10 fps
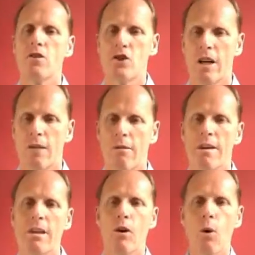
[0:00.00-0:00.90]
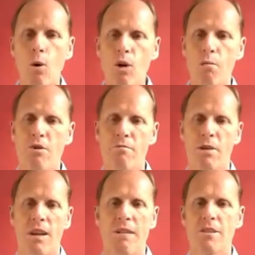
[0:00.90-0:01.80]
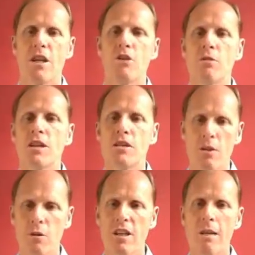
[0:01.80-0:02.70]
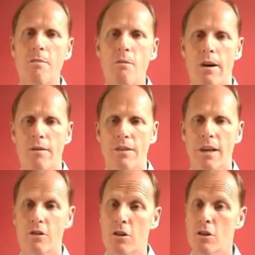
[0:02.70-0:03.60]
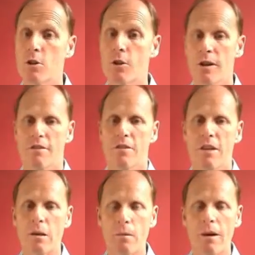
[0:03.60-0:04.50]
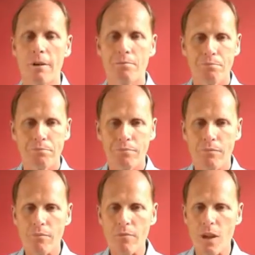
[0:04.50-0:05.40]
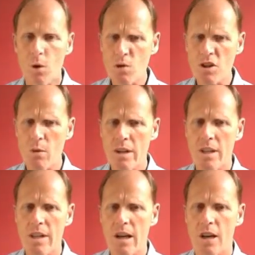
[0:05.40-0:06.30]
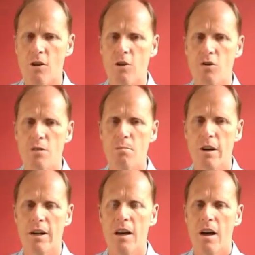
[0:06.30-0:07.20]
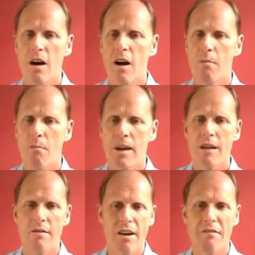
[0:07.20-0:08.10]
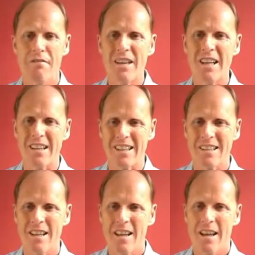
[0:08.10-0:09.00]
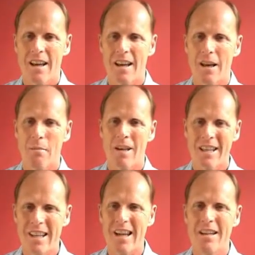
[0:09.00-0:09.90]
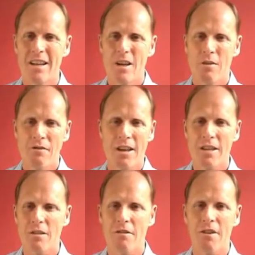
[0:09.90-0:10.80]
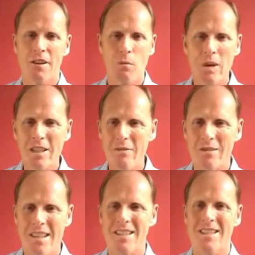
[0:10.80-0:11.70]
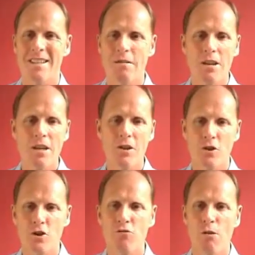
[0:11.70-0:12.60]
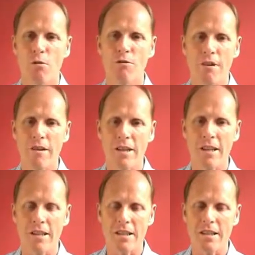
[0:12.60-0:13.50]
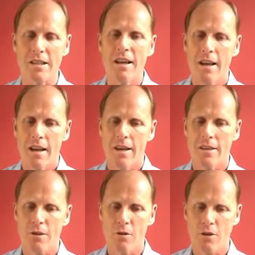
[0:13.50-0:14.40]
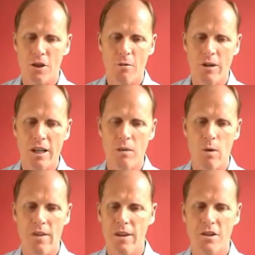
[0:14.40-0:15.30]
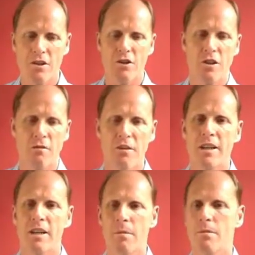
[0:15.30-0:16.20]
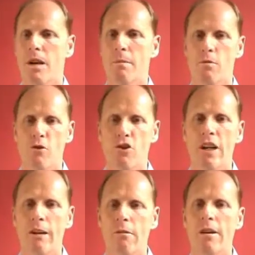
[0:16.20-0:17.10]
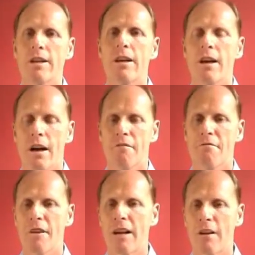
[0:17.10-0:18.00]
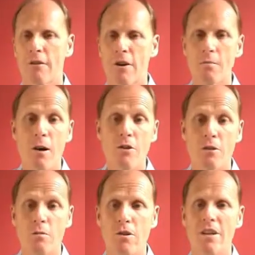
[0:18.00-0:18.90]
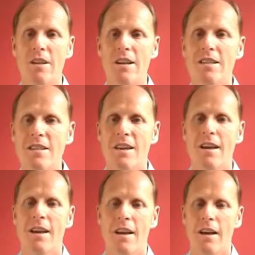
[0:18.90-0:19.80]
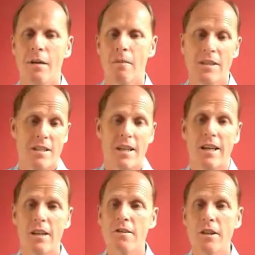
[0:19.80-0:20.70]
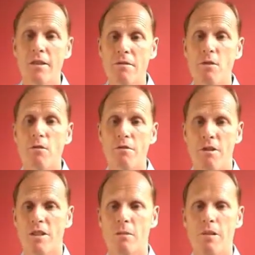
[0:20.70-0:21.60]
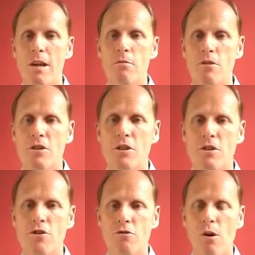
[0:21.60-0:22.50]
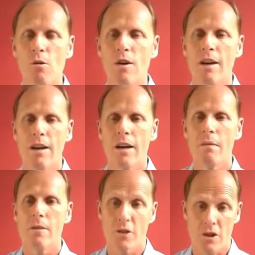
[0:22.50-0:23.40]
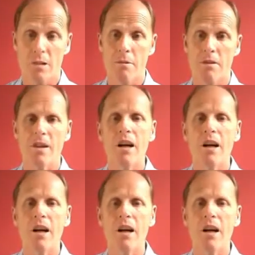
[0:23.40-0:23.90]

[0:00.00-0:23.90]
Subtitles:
generating all the movement, everything you need to do to keep you out of danger, and you don't have to think about it. Also in the unconscious mind are many of our feelings. And again, feelings are a thing that we don't necessarily control very easily. And so consequently, when there's a certain event comes up, it will generate a feeling or an emotion within us. And that's, again, very difficult for us to be able to control. It's just something that